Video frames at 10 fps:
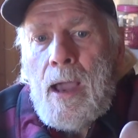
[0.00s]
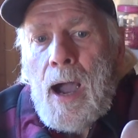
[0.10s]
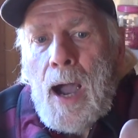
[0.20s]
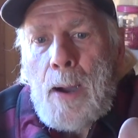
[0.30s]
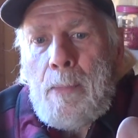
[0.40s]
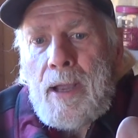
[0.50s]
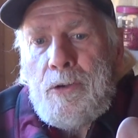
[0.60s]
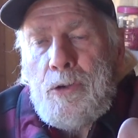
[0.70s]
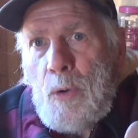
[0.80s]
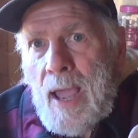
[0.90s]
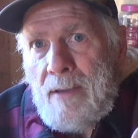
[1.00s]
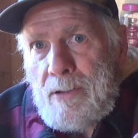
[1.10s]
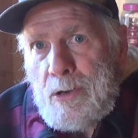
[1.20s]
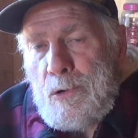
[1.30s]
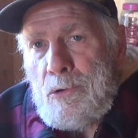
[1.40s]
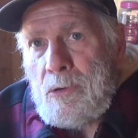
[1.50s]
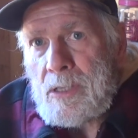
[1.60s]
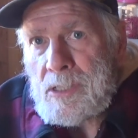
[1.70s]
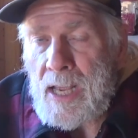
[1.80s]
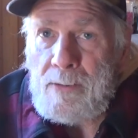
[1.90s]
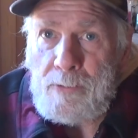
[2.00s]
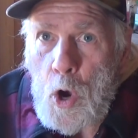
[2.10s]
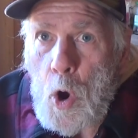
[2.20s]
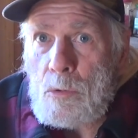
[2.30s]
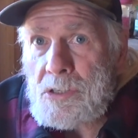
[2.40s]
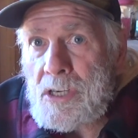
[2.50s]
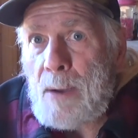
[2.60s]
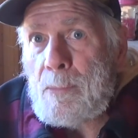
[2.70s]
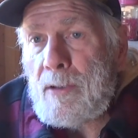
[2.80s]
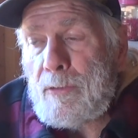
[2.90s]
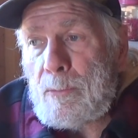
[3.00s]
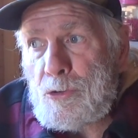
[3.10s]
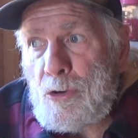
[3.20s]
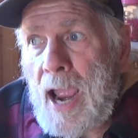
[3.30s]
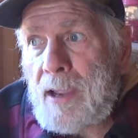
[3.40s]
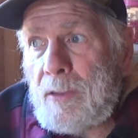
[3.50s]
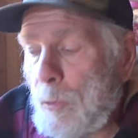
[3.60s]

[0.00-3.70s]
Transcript: I do have a new set of cones coming from Track of the